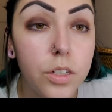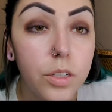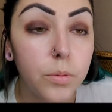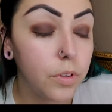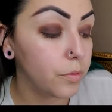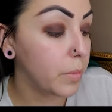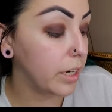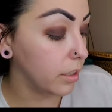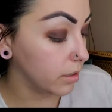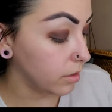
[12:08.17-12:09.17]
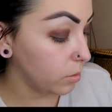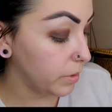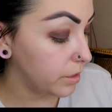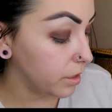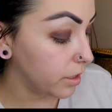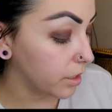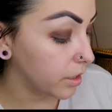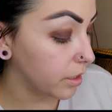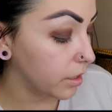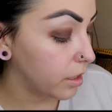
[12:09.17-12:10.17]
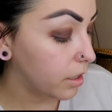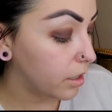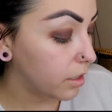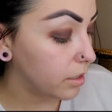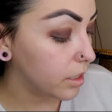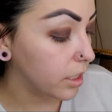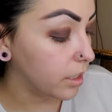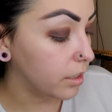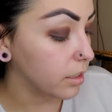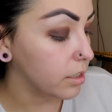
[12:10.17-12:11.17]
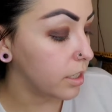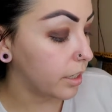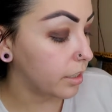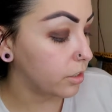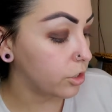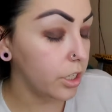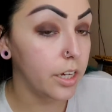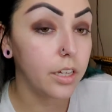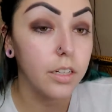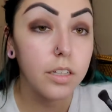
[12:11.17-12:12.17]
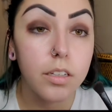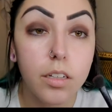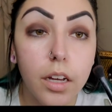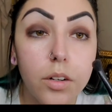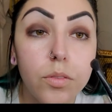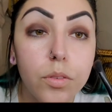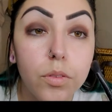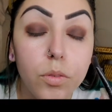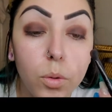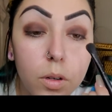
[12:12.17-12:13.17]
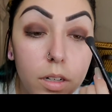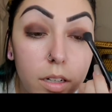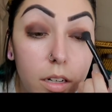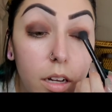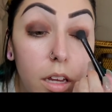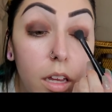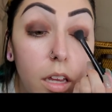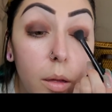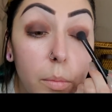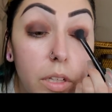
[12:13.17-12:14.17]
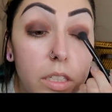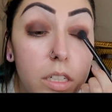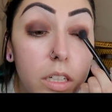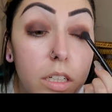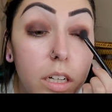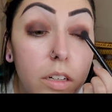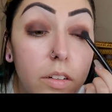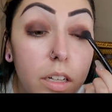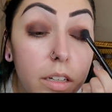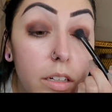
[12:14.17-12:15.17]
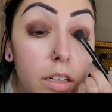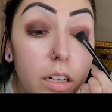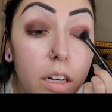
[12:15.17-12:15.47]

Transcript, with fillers: So we've made it a little bit darker, taking the second shade out of the four, placing it down here